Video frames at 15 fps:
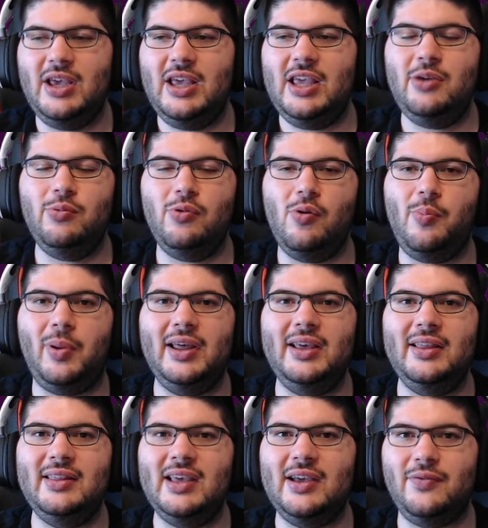He will play
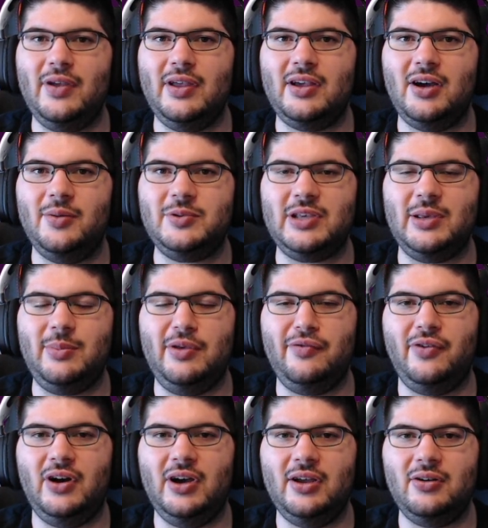in the FA Cup
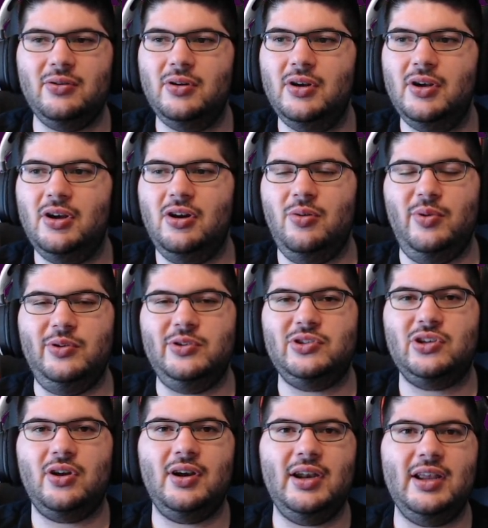semi-final, almost
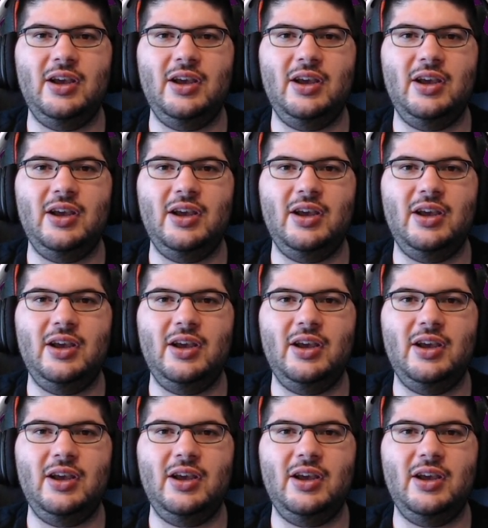certainly.